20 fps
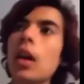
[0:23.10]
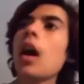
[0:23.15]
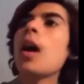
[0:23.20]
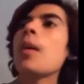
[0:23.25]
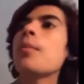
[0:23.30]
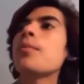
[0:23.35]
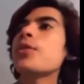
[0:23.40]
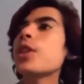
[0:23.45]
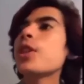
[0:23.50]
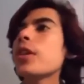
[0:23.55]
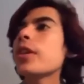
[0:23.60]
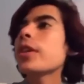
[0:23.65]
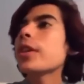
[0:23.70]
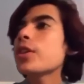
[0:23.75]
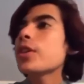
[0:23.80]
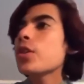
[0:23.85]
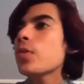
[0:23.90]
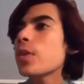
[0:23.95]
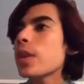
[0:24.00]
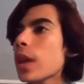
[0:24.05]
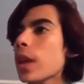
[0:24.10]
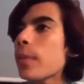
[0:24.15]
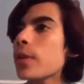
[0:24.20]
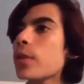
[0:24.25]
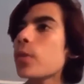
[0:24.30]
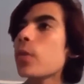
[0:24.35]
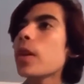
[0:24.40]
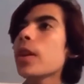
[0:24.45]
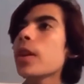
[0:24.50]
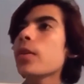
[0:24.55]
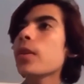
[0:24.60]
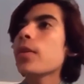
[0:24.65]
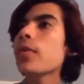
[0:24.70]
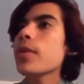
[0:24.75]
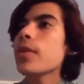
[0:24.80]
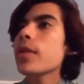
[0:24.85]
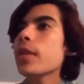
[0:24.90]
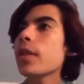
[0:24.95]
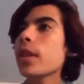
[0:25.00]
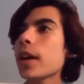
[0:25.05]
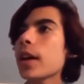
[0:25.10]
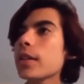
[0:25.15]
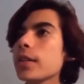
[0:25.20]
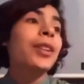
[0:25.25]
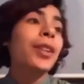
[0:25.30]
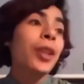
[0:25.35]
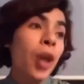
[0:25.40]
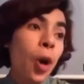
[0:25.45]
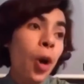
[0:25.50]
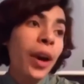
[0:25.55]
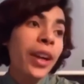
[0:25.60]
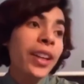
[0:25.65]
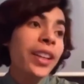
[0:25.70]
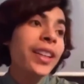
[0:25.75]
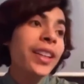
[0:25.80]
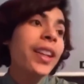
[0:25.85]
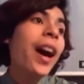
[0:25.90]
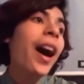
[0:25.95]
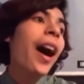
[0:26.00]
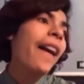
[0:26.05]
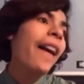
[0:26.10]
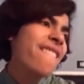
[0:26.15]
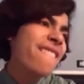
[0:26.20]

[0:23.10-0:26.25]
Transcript: I'm Jared, could you read number 23 for the class? No, I cannot.